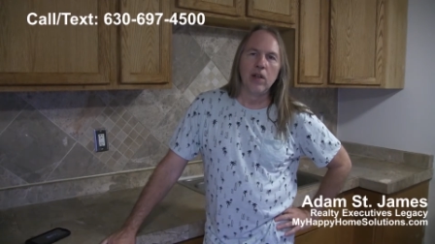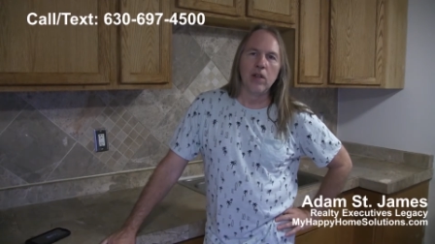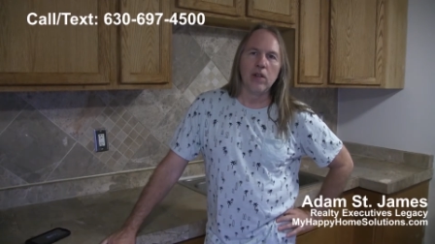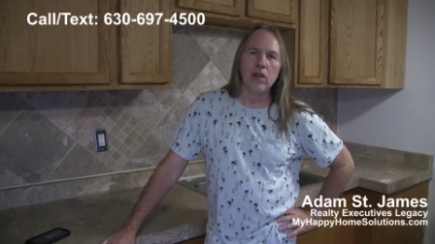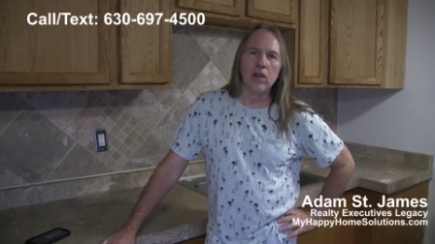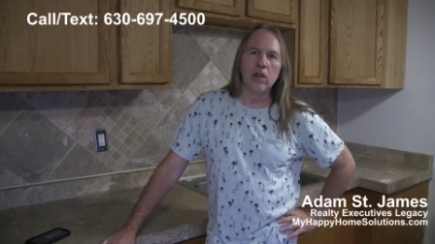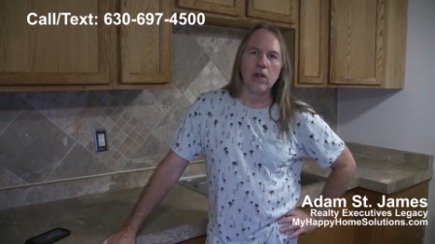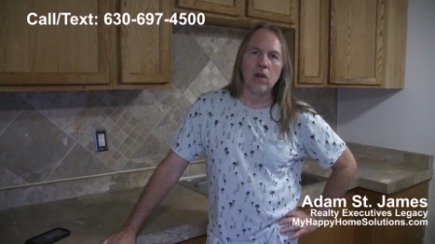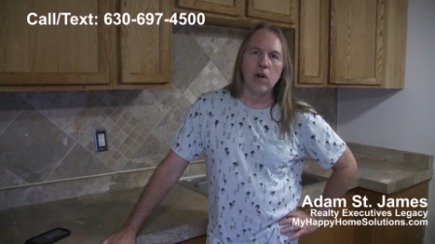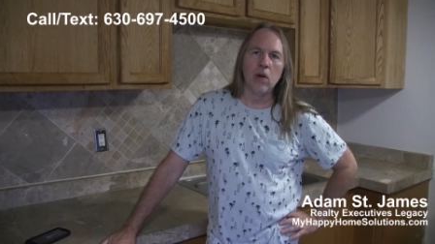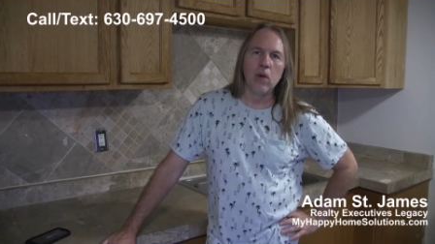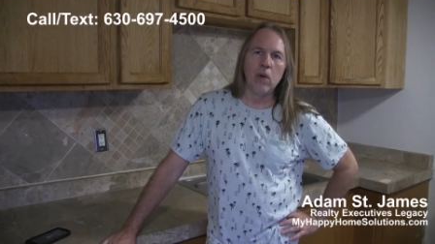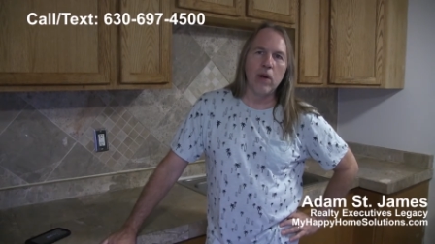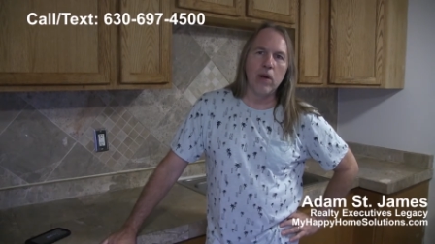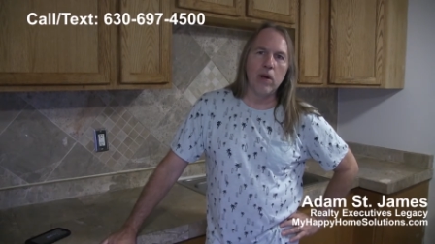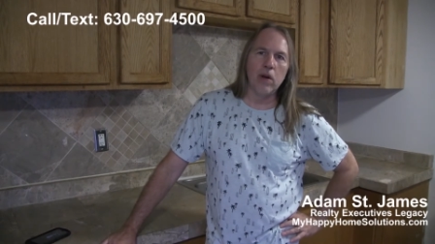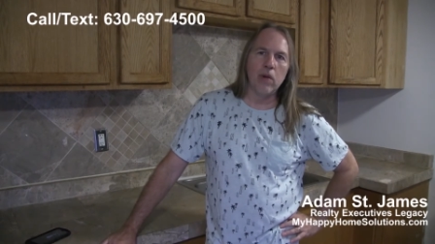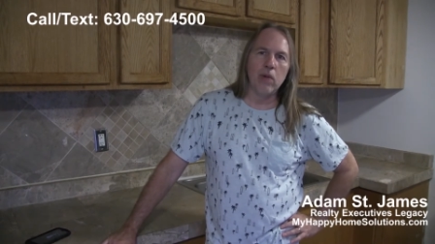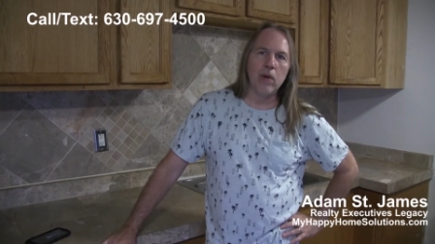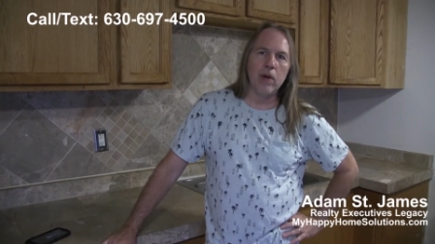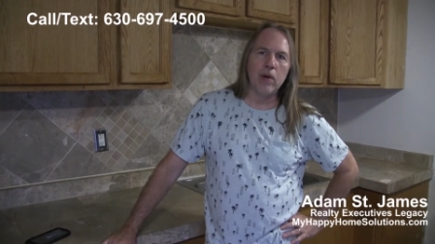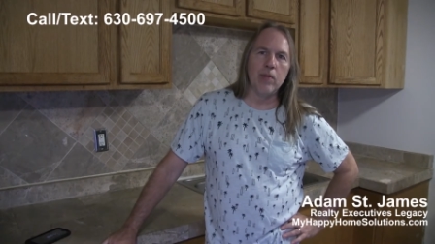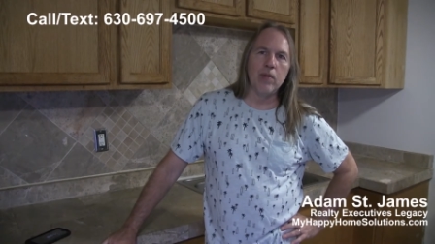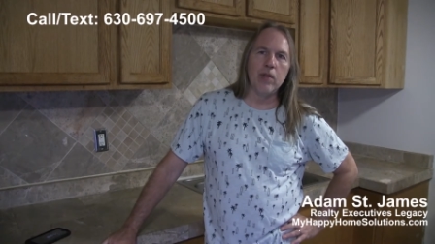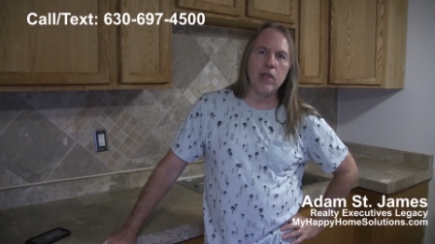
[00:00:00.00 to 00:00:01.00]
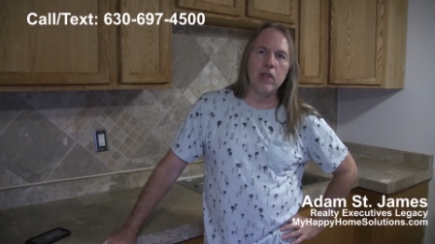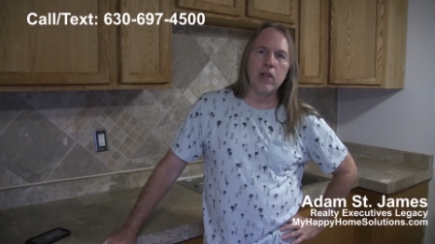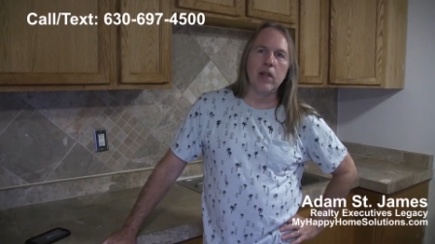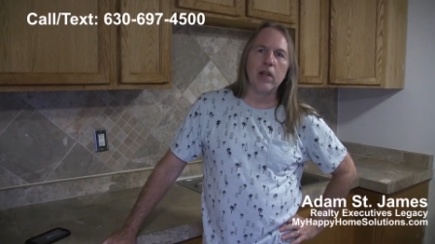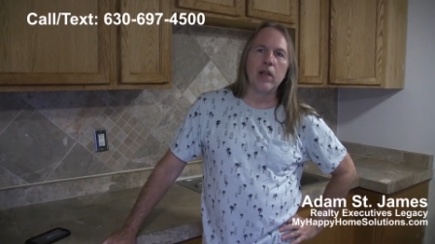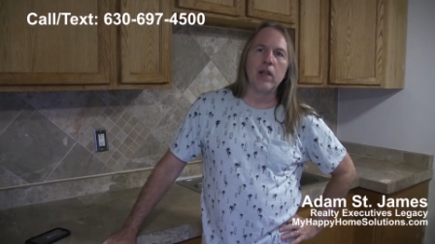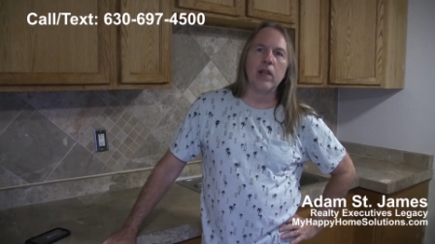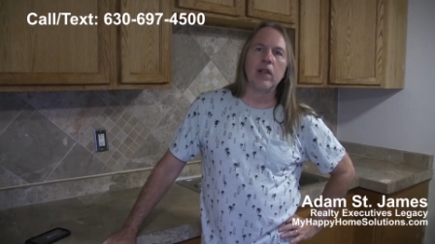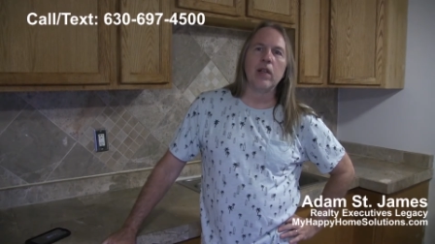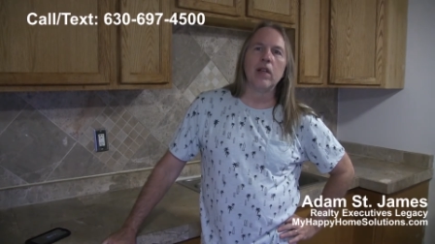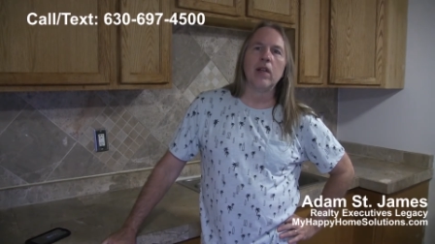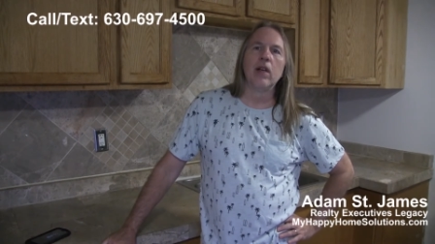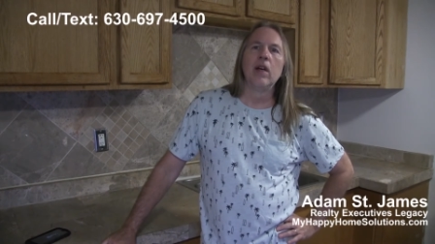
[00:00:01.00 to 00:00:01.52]
You can go on our
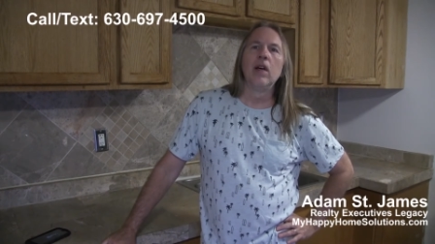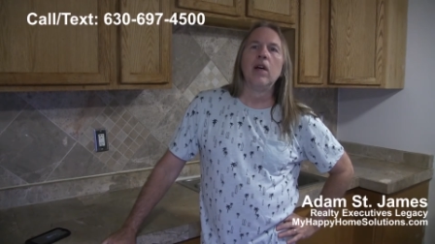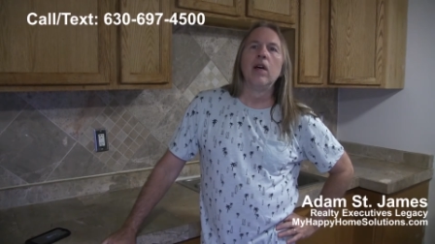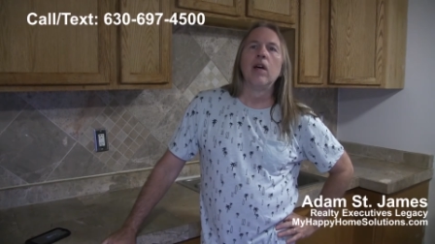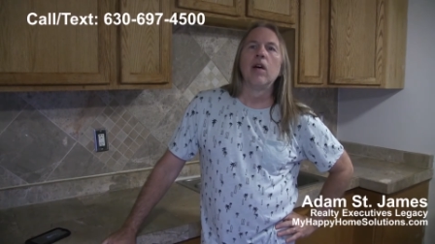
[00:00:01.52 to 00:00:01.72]
website,